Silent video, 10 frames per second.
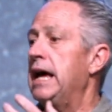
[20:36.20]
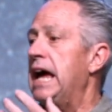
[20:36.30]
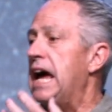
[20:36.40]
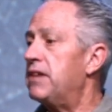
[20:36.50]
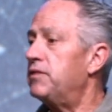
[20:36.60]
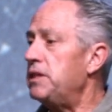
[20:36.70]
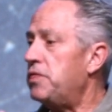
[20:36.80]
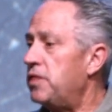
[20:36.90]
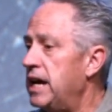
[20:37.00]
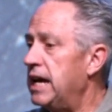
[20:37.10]

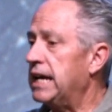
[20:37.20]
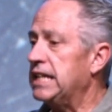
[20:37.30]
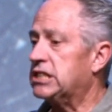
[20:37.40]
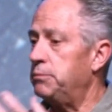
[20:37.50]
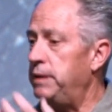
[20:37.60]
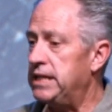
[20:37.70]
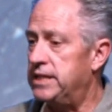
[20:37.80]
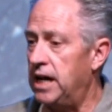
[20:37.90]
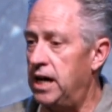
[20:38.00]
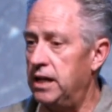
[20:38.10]
everything is to be
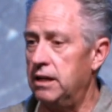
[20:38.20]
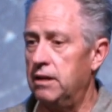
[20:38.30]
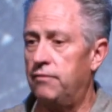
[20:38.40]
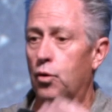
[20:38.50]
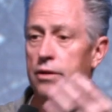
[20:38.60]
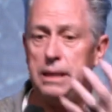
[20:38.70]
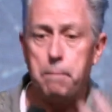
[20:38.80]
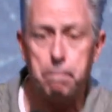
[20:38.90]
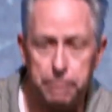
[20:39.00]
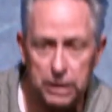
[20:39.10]
done for the
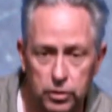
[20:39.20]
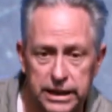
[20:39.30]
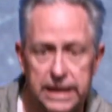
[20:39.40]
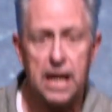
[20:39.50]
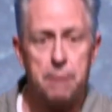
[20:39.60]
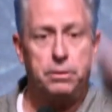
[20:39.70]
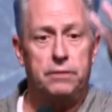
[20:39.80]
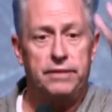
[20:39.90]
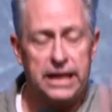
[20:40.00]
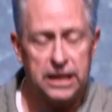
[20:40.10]
building up
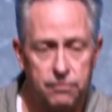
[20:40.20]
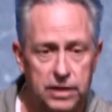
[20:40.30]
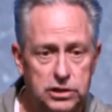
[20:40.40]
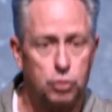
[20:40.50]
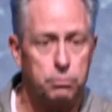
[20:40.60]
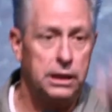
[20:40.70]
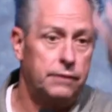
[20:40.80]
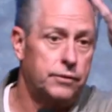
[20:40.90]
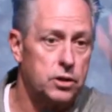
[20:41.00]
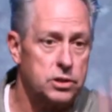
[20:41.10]
of the individual
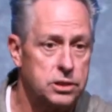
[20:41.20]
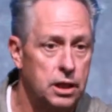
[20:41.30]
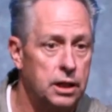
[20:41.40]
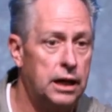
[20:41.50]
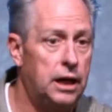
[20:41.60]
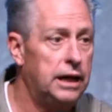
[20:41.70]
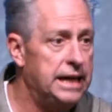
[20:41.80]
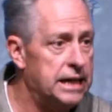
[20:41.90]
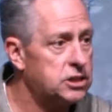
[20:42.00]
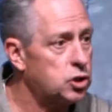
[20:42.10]
believers, uh,
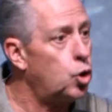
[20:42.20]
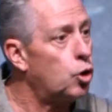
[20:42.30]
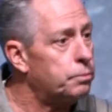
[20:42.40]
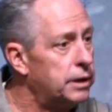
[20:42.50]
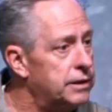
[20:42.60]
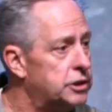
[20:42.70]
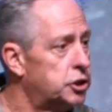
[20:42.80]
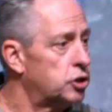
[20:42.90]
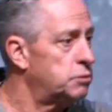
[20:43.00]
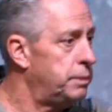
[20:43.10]
hence corporately the
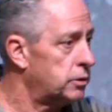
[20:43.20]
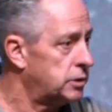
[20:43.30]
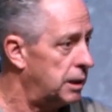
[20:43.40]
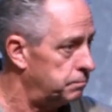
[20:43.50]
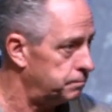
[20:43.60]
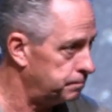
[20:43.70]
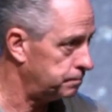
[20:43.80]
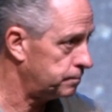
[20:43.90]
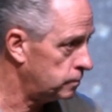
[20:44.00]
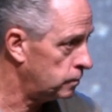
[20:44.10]
church is built up.
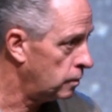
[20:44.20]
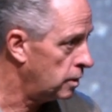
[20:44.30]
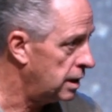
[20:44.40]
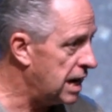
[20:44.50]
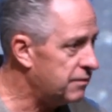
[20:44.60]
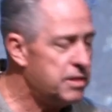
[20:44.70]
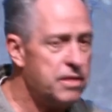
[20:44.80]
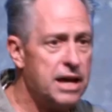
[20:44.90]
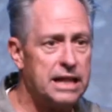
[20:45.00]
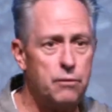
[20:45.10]

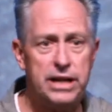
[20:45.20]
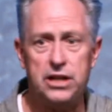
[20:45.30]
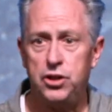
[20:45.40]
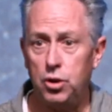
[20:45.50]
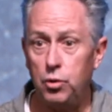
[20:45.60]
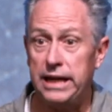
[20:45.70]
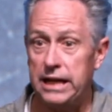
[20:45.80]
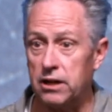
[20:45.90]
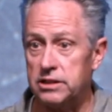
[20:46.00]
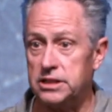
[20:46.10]
Everything that we do
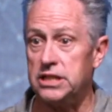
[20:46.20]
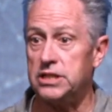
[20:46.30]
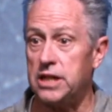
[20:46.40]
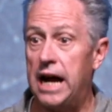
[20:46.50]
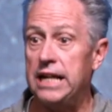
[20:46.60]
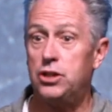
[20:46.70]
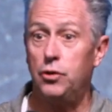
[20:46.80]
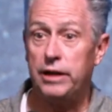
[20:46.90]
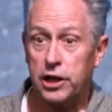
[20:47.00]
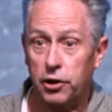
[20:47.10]
here is designed
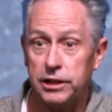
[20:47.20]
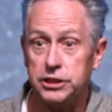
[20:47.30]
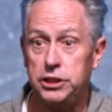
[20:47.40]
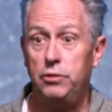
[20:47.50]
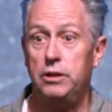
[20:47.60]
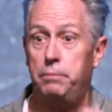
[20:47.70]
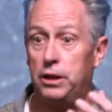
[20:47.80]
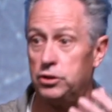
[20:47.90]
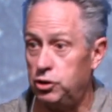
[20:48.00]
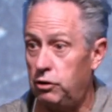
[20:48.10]
to encourage you and to
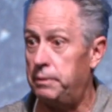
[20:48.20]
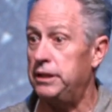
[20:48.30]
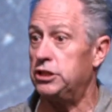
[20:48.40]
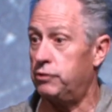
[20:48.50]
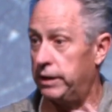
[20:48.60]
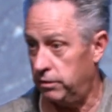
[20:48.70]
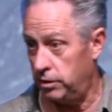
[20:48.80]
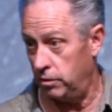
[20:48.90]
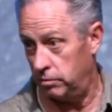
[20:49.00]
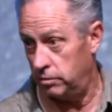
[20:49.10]
build you up and to strengthen you.